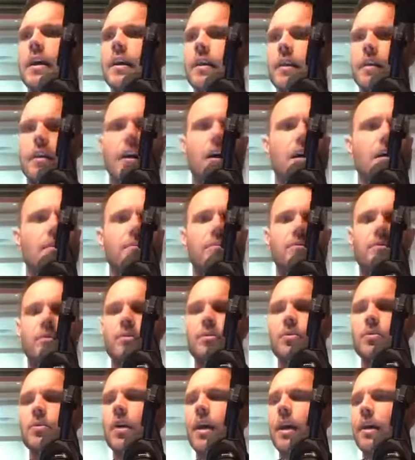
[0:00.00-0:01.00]
come
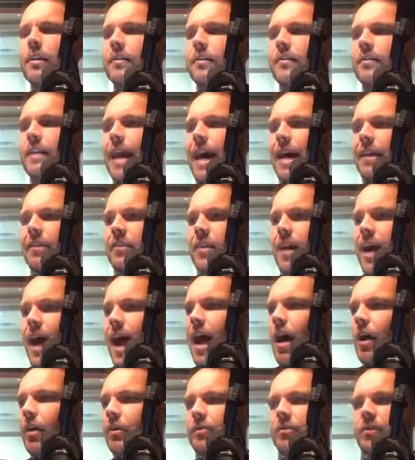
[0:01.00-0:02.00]
to Dad's
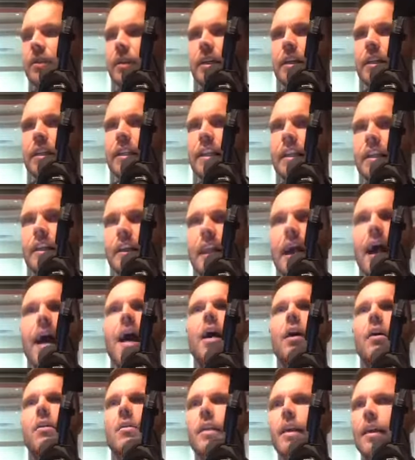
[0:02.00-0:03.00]
house to clean it out.